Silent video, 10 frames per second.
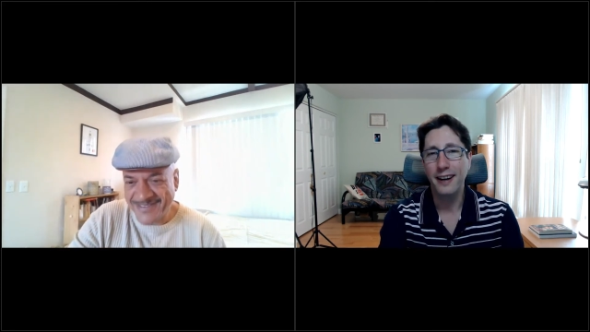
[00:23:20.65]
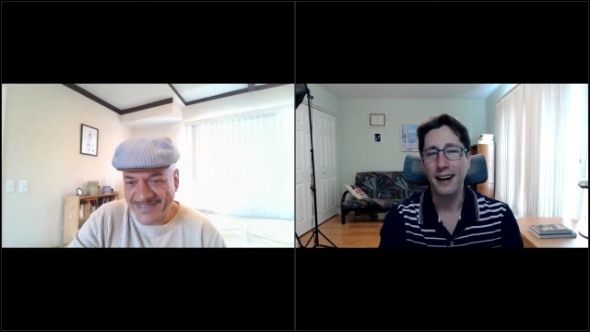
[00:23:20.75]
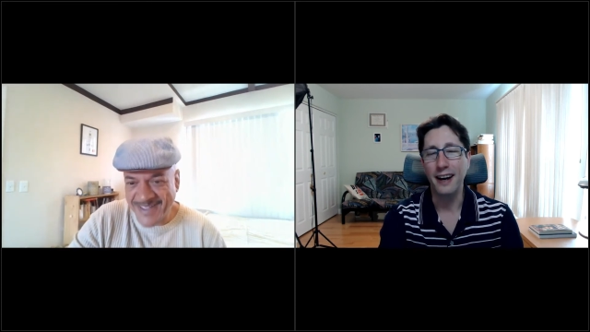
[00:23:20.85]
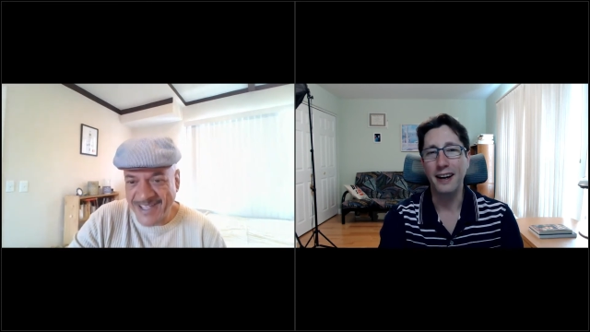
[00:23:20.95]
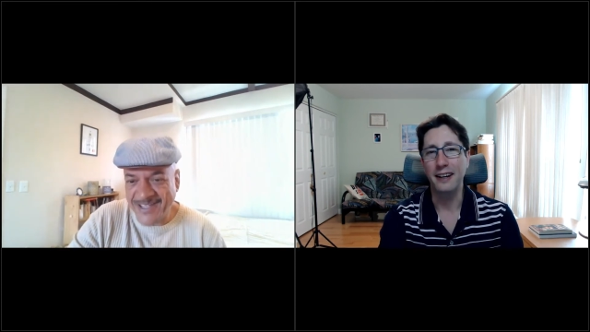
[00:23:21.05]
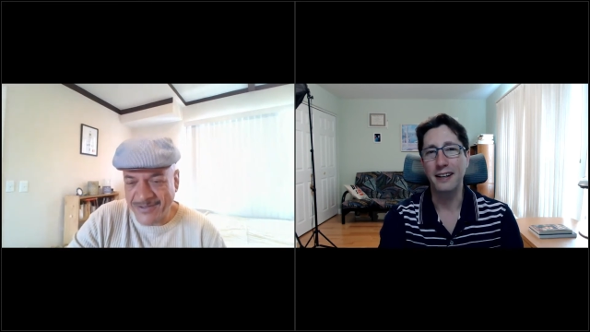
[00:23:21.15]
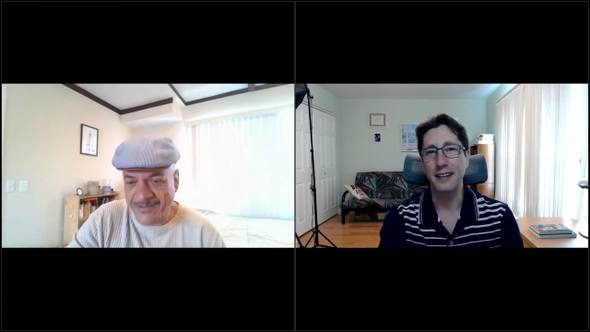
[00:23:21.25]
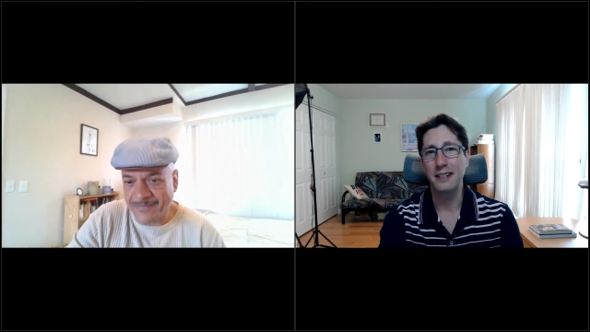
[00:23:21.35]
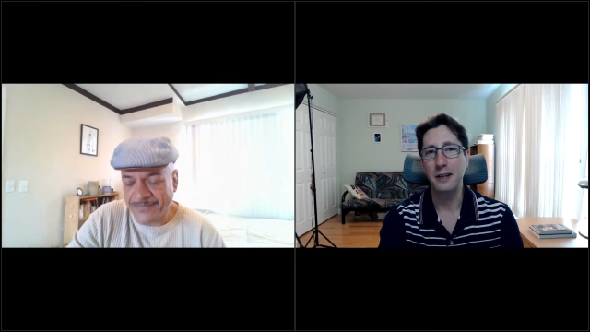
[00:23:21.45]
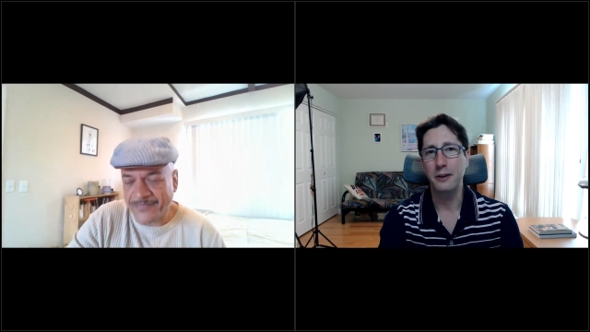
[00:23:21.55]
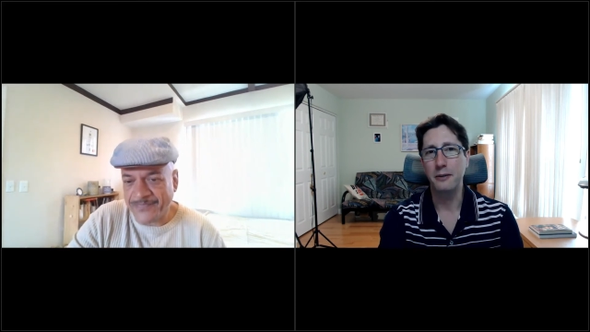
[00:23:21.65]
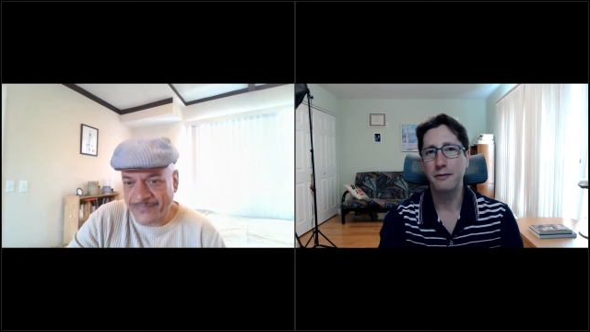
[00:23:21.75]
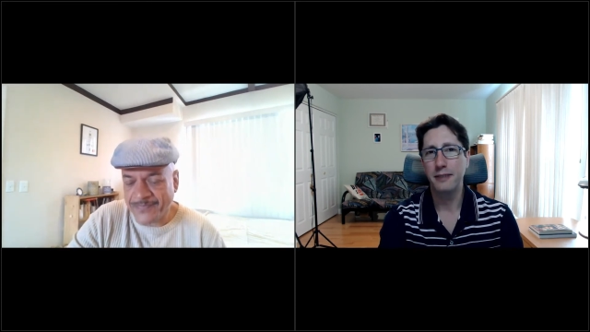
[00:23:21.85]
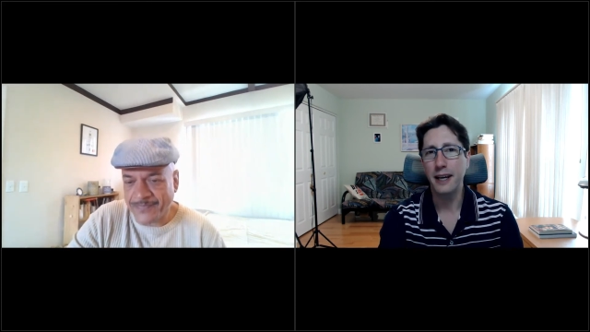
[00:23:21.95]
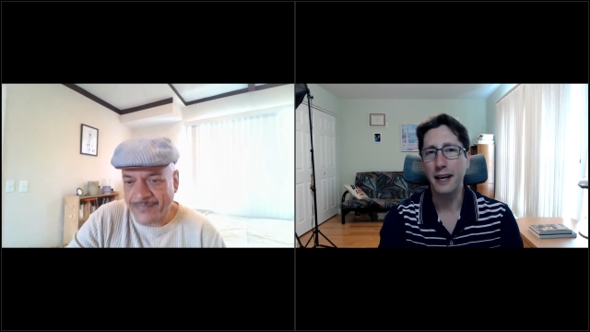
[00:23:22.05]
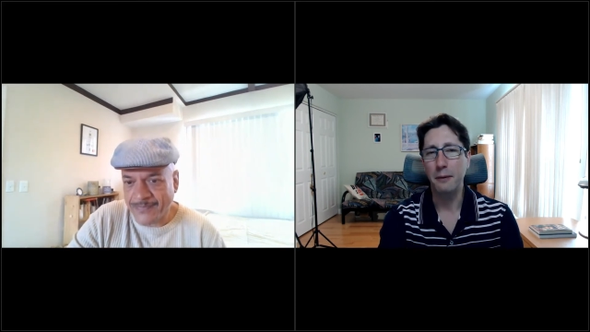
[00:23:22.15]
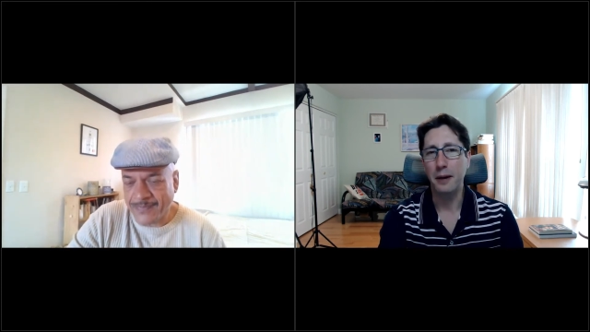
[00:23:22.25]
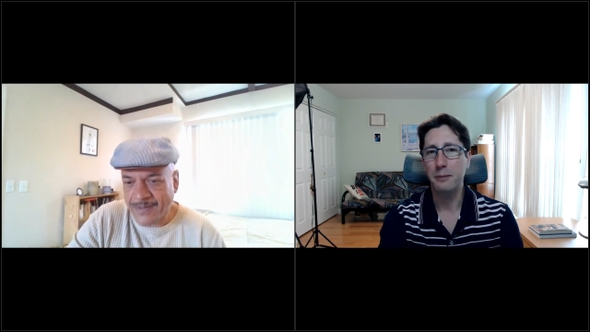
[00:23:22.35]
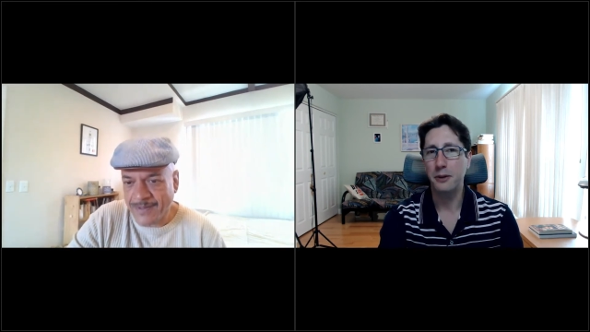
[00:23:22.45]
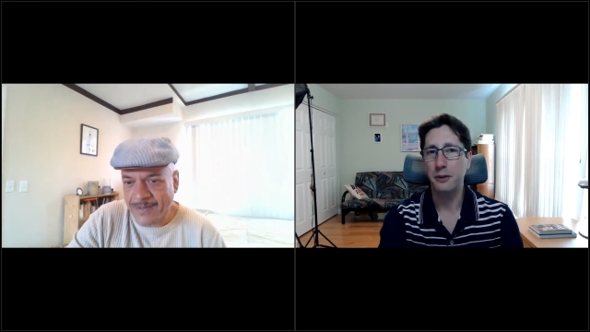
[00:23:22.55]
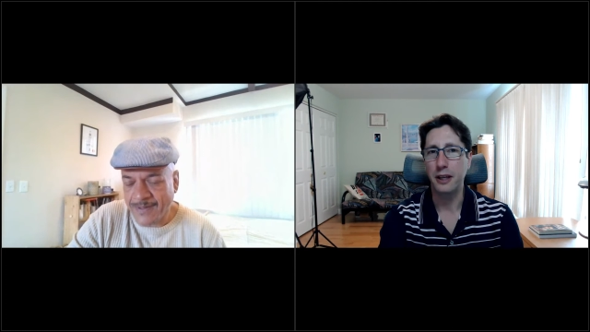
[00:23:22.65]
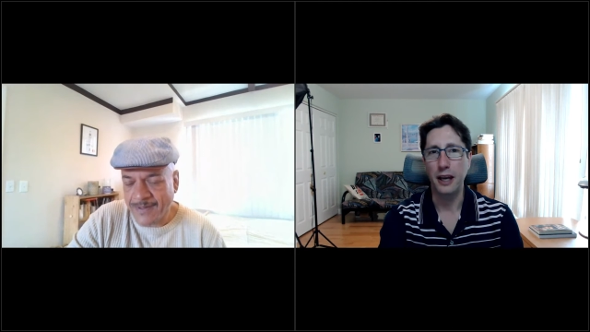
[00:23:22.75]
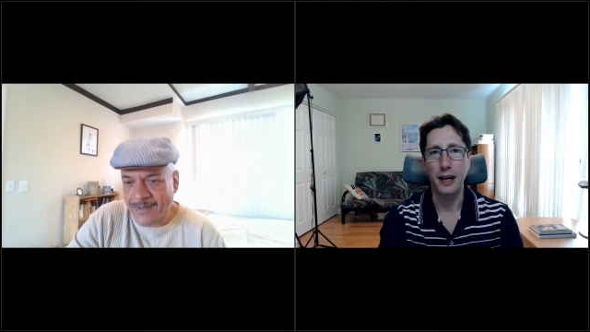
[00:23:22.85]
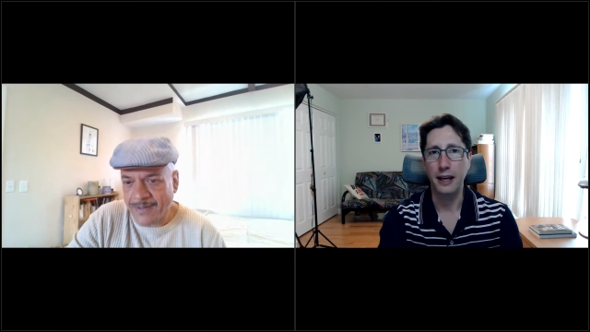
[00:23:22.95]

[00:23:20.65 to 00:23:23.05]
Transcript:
Speaker 1: Thank you. Uh, so, yeah, absolutely.